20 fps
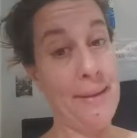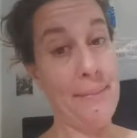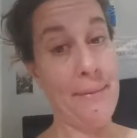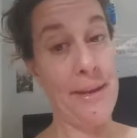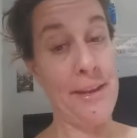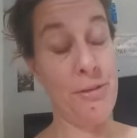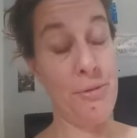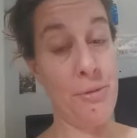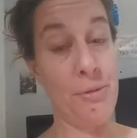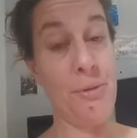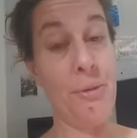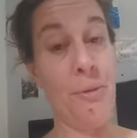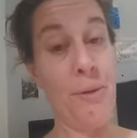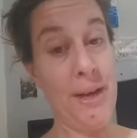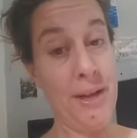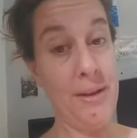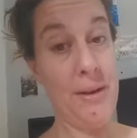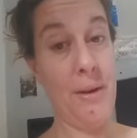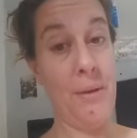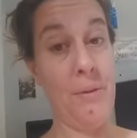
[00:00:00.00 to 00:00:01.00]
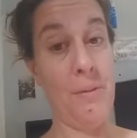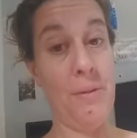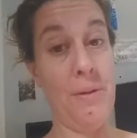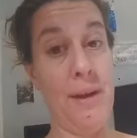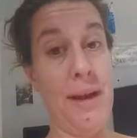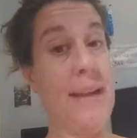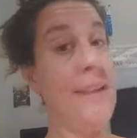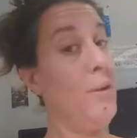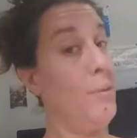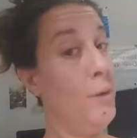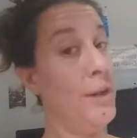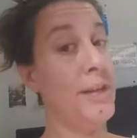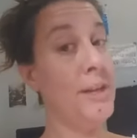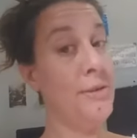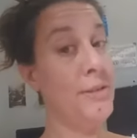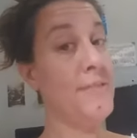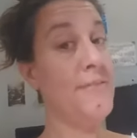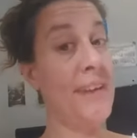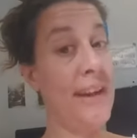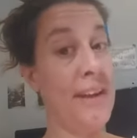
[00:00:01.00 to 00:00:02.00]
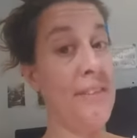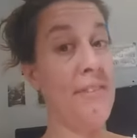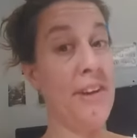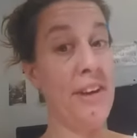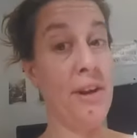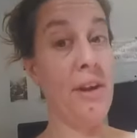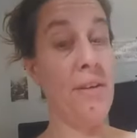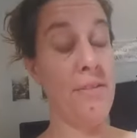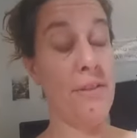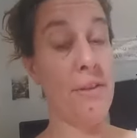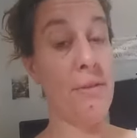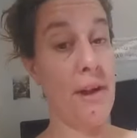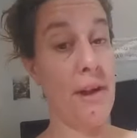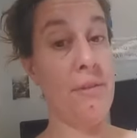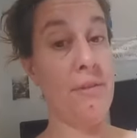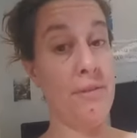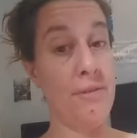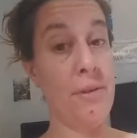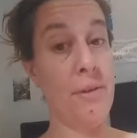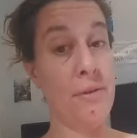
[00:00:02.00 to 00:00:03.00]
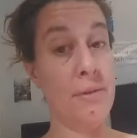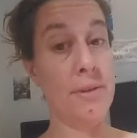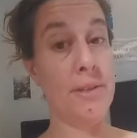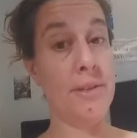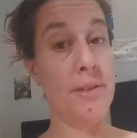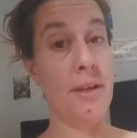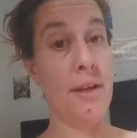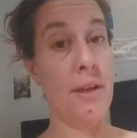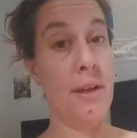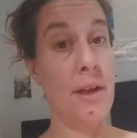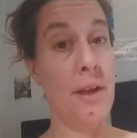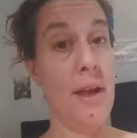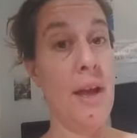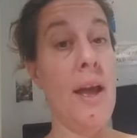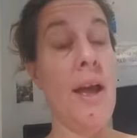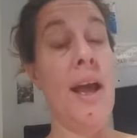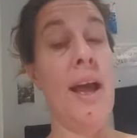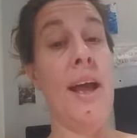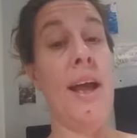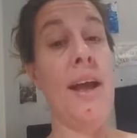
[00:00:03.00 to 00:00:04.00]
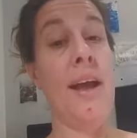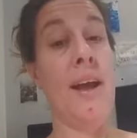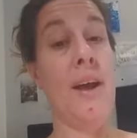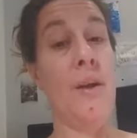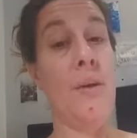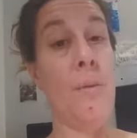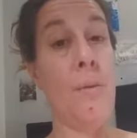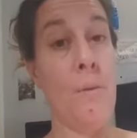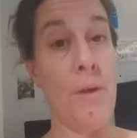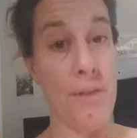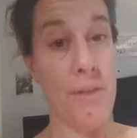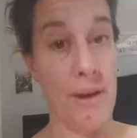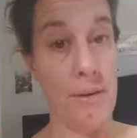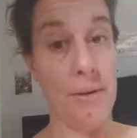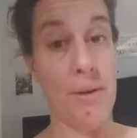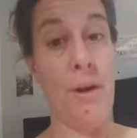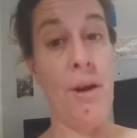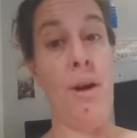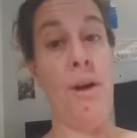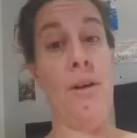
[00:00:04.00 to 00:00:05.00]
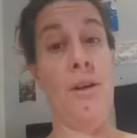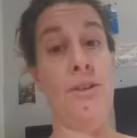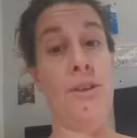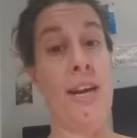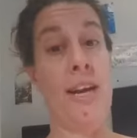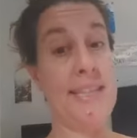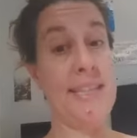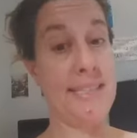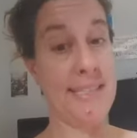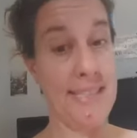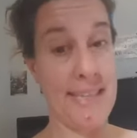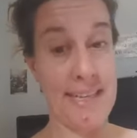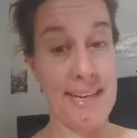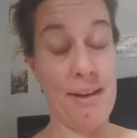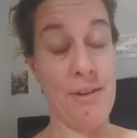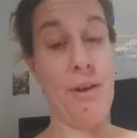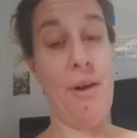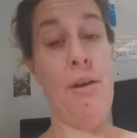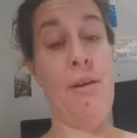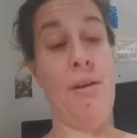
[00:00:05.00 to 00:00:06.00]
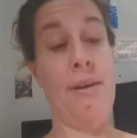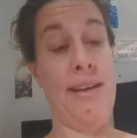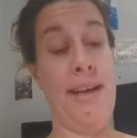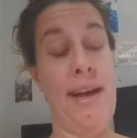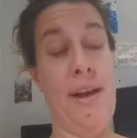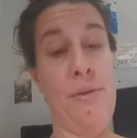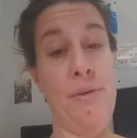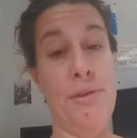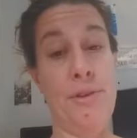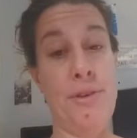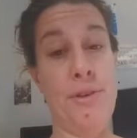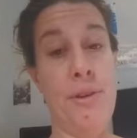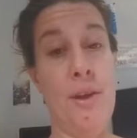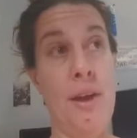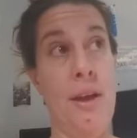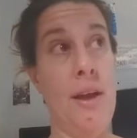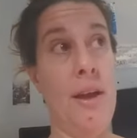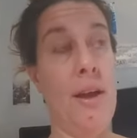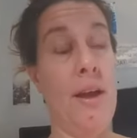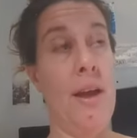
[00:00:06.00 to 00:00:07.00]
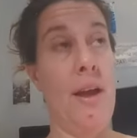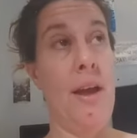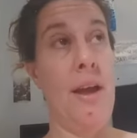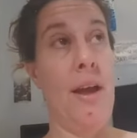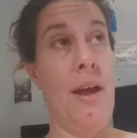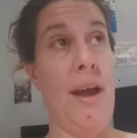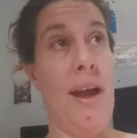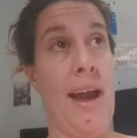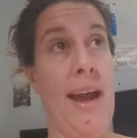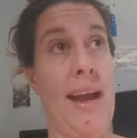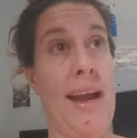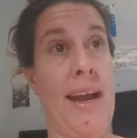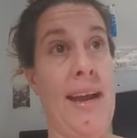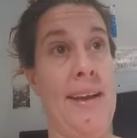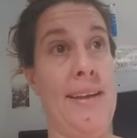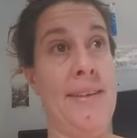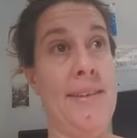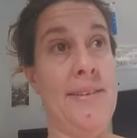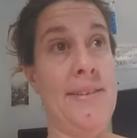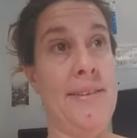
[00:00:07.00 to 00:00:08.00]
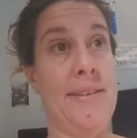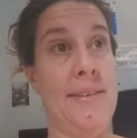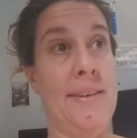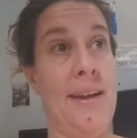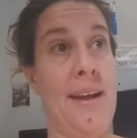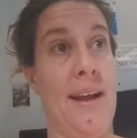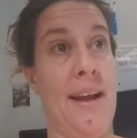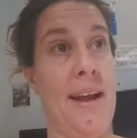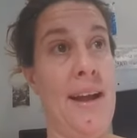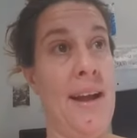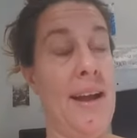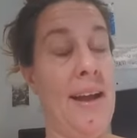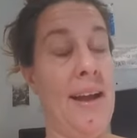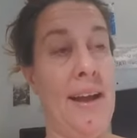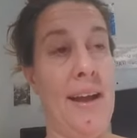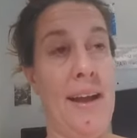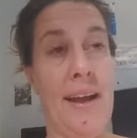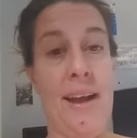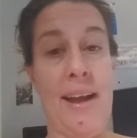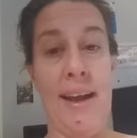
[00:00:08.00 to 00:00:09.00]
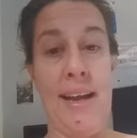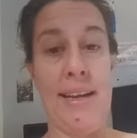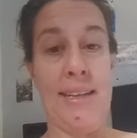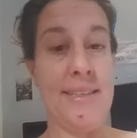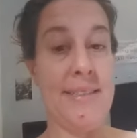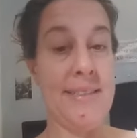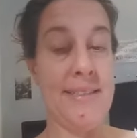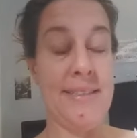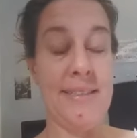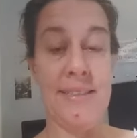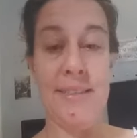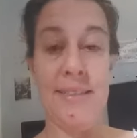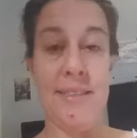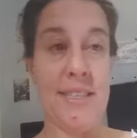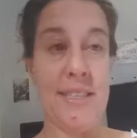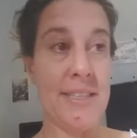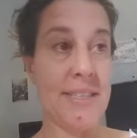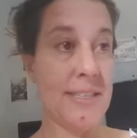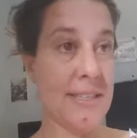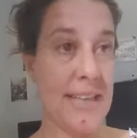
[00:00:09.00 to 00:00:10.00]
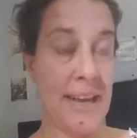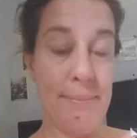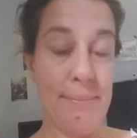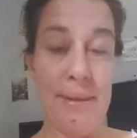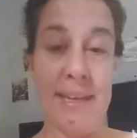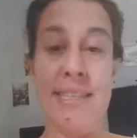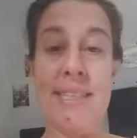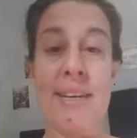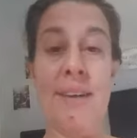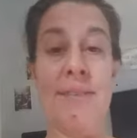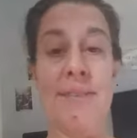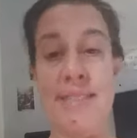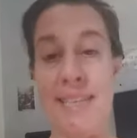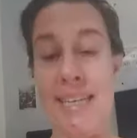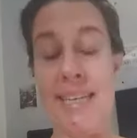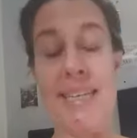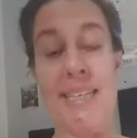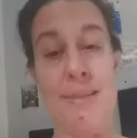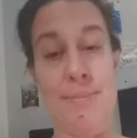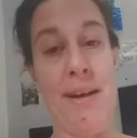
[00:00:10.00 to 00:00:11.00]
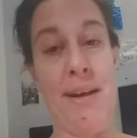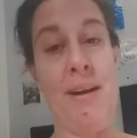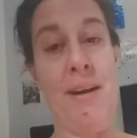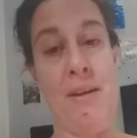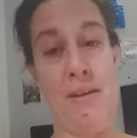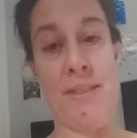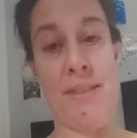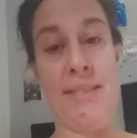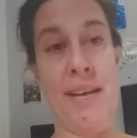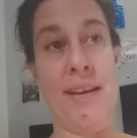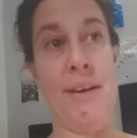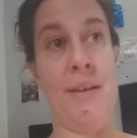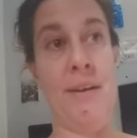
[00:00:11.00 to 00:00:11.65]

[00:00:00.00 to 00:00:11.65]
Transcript: through the window, and the window's 5 feet off the ground, folks, with alcohol, trying to sneak alcohol in the house. And I just let myself sink into my heart center.